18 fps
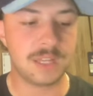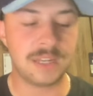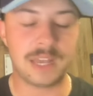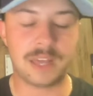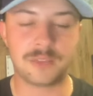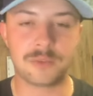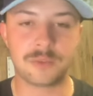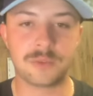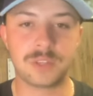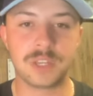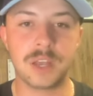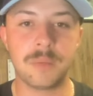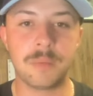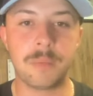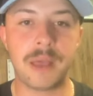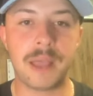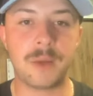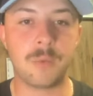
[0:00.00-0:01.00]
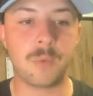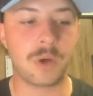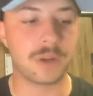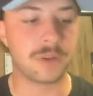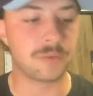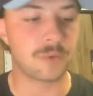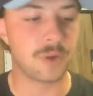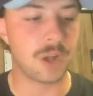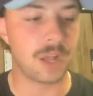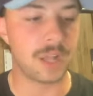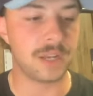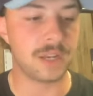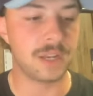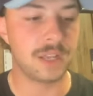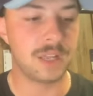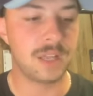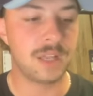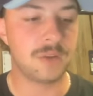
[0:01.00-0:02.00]
Now they're only up by one
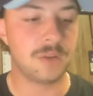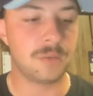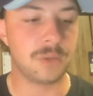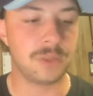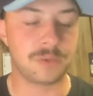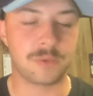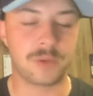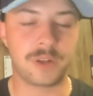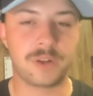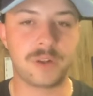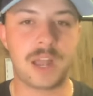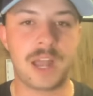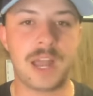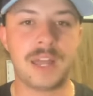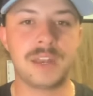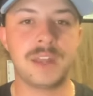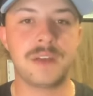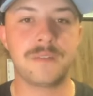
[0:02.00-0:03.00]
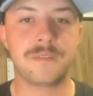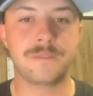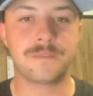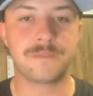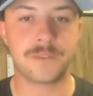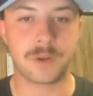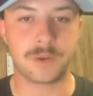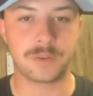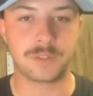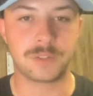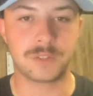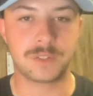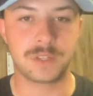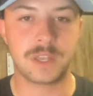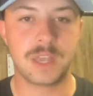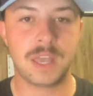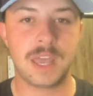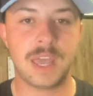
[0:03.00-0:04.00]
run with a runner on first.